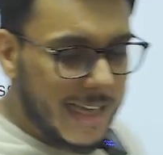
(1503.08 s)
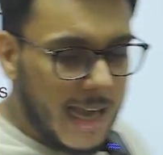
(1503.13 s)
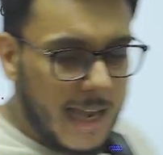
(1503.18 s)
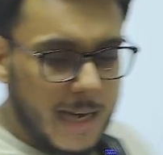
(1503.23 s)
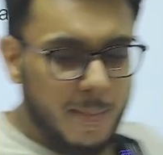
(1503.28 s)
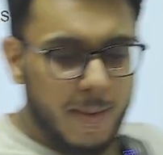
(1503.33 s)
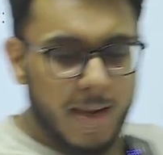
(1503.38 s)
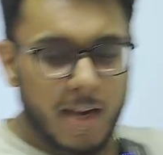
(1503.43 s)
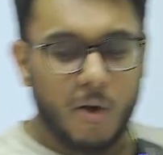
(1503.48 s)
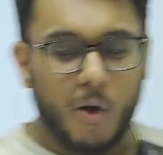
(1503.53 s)
be
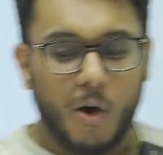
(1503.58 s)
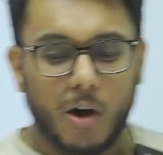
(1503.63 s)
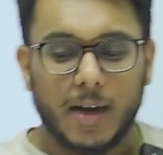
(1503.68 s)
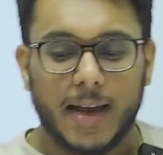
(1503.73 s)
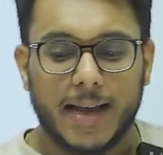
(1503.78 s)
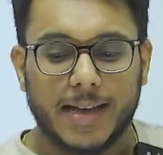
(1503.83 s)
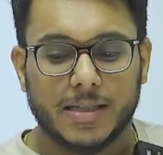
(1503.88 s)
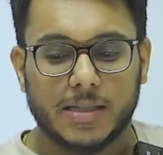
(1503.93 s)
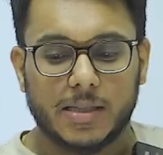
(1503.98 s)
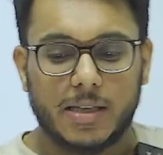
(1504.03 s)
called
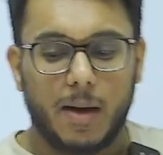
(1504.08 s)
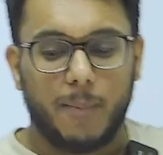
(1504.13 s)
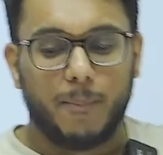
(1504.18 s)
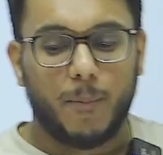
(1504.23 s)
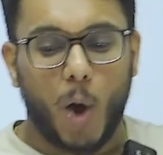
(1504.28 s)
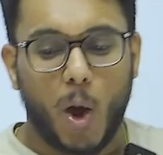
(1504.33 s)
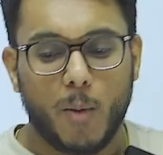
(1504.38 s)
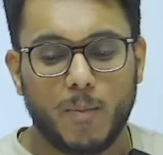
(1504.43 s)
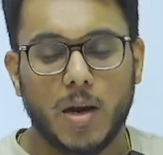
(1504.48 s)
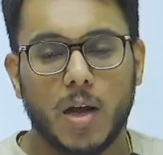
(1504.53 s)
as the
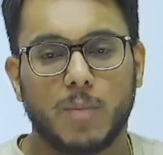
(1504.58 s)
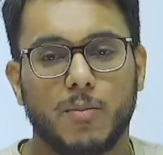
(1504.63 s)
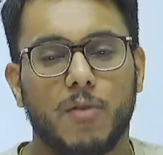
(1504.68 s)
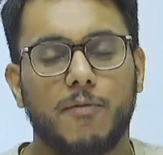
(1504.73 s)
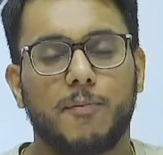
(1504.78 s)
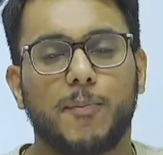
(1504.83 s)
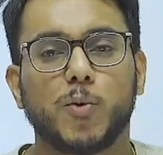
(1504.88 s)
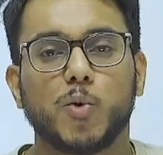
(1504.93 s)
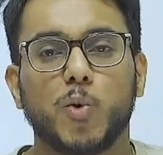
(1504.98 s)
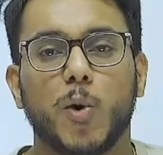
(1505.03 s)
problem of
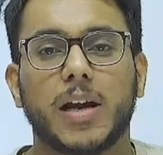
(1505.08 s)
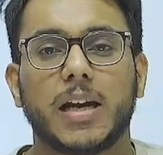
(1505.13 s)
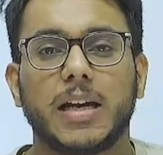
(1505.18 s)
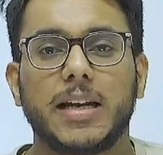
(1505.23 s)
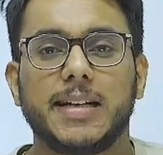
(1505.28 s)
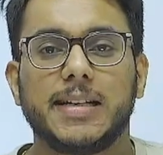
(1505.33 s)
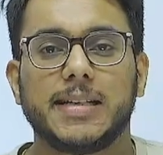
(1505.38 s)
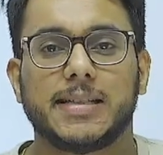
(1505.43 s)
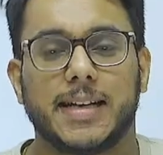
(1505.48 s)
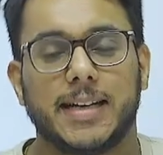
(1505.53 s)
poorly
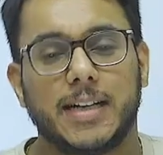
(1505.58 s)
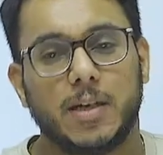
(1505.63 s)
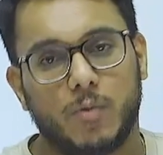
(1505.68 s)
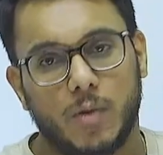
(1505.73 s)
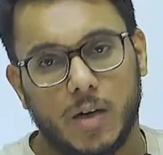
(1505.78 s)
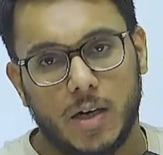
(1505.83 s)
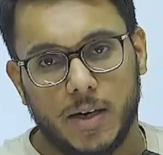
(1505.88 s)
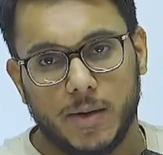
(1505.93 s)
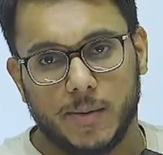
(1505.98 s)
designed world.